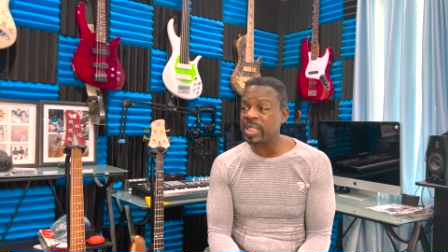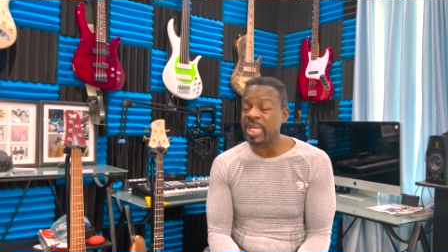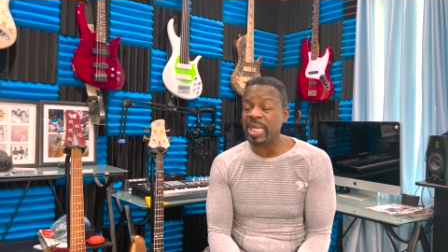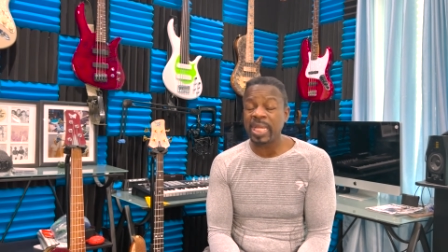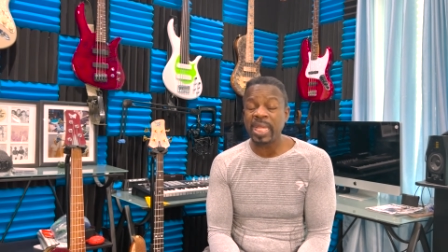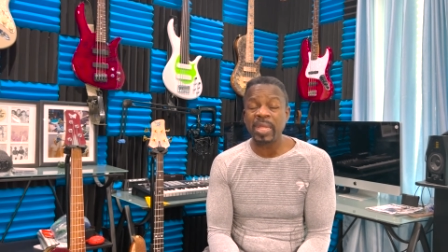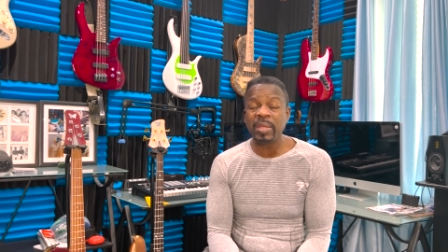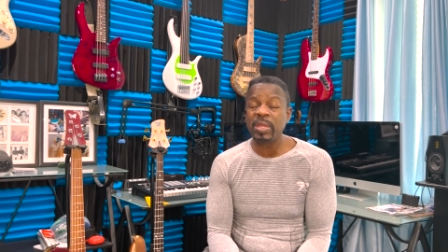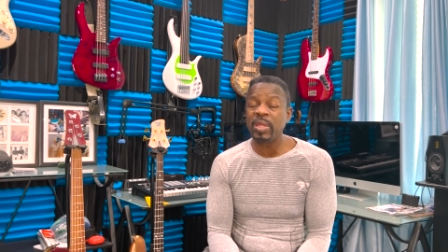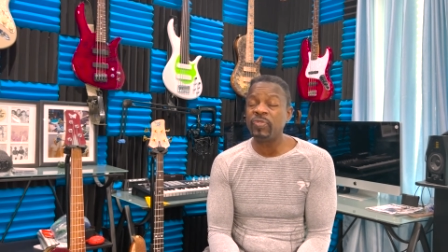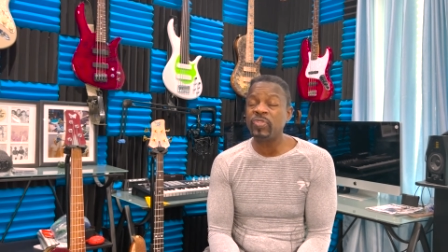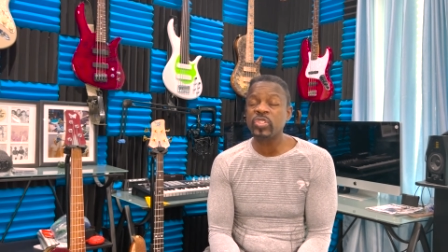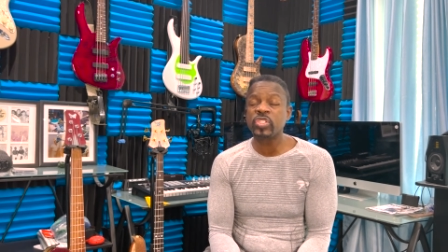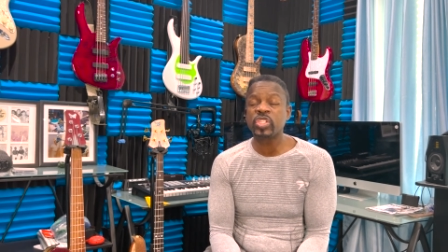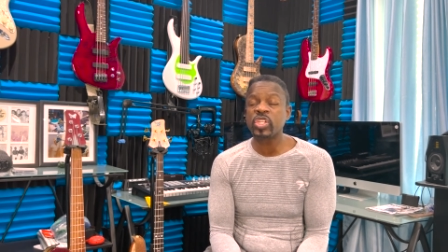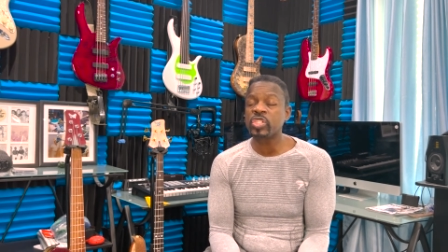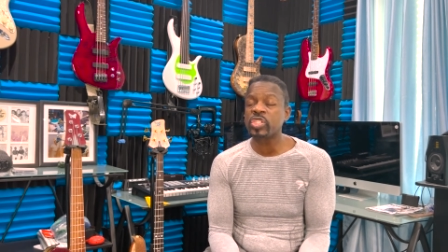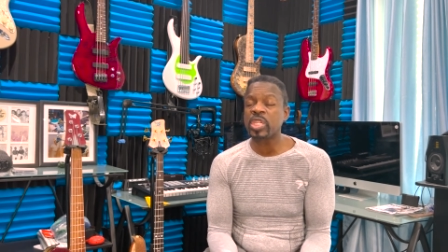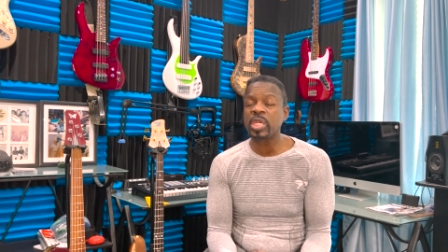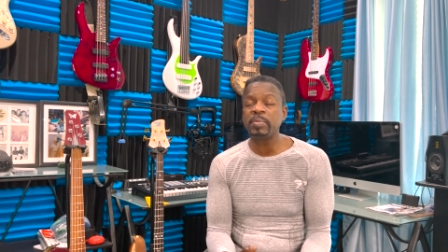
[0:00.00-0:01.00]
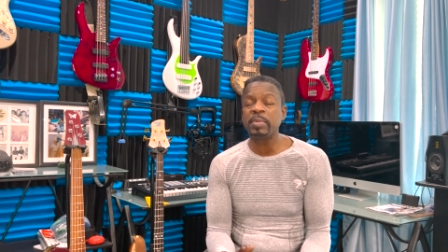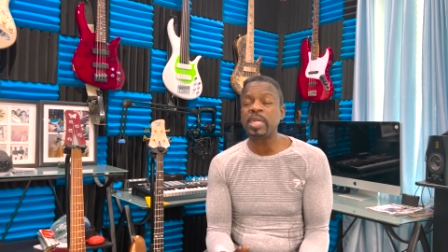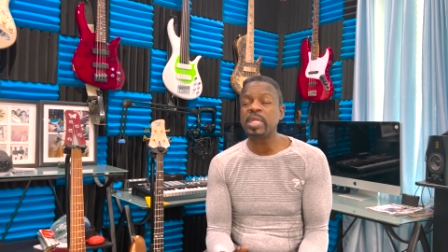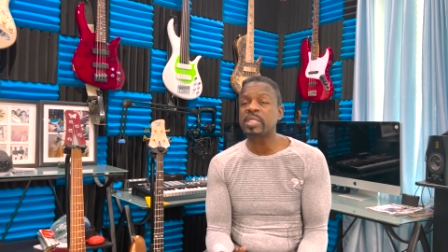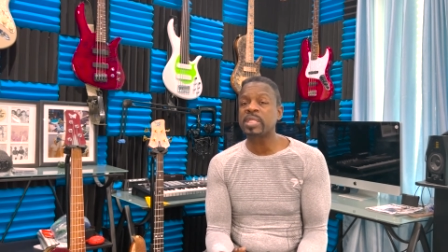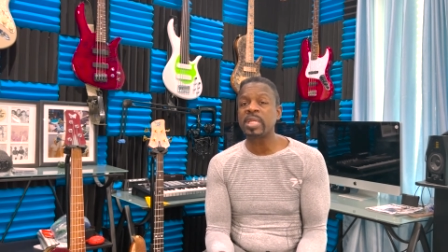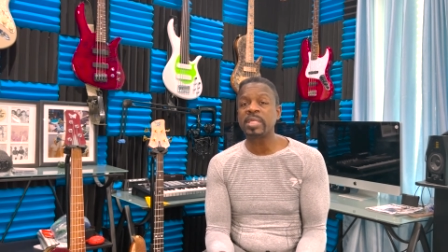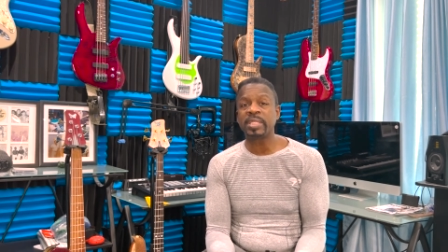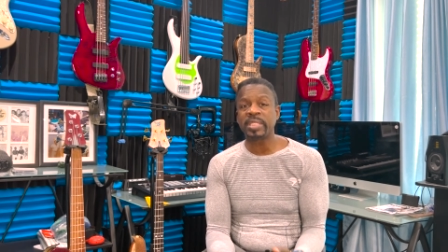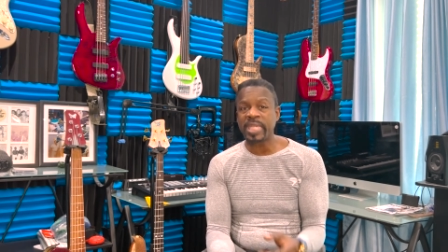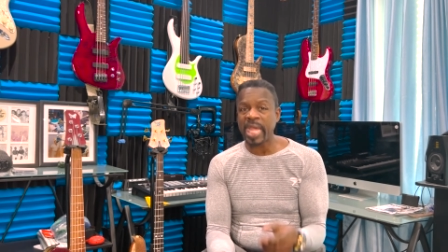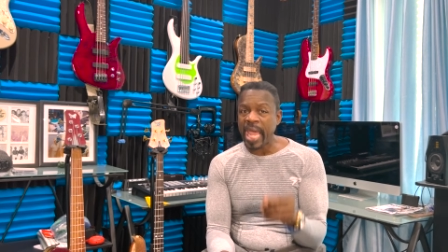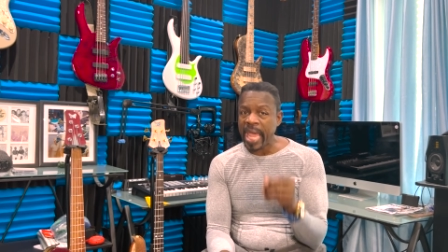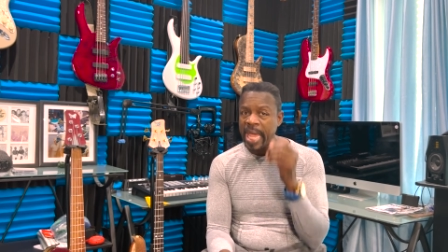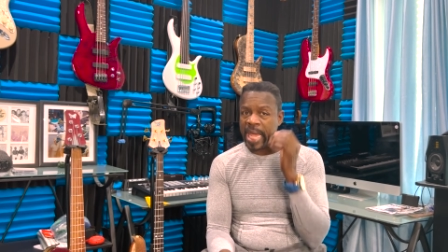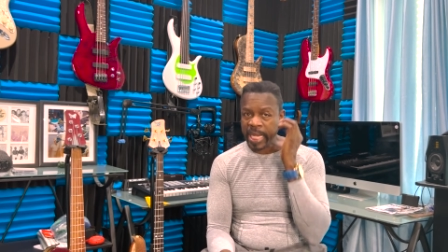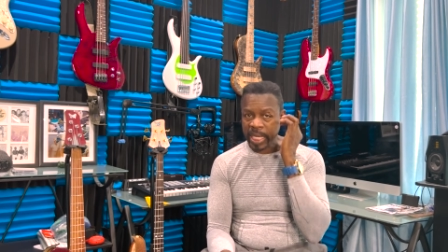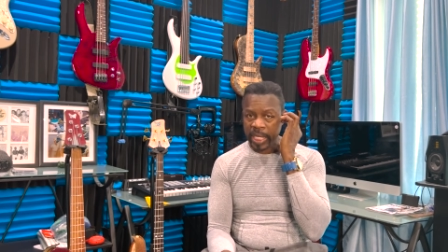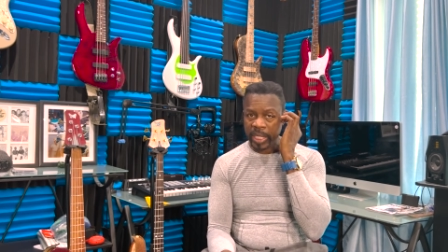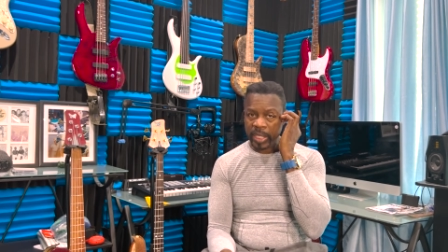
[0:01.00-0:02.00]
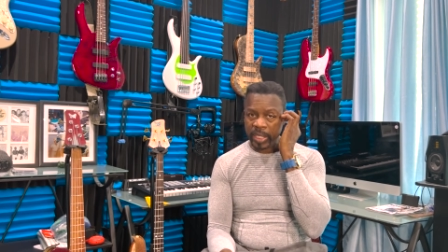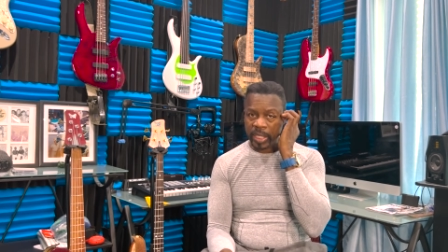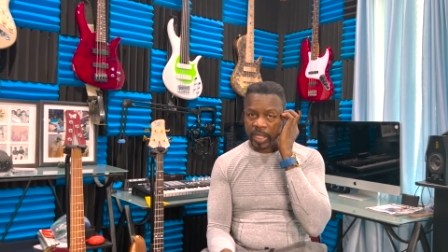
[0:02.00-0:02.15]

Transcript: If it's just 10 minutes a day,